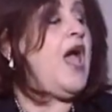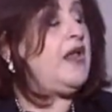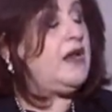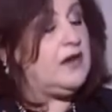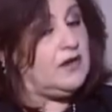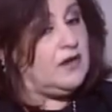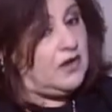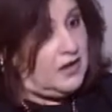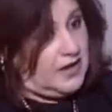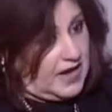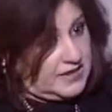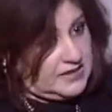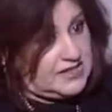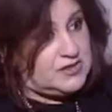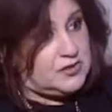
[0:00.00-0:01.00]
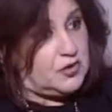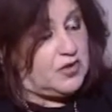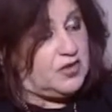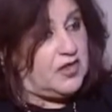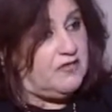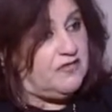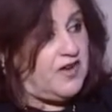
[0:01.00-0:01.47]
And destroy the
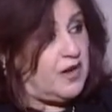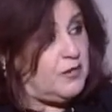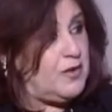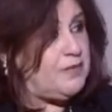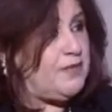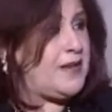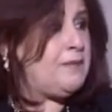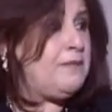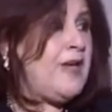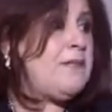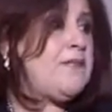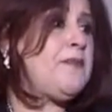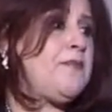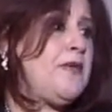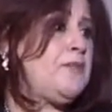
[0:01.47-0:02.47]
environment, but maybe people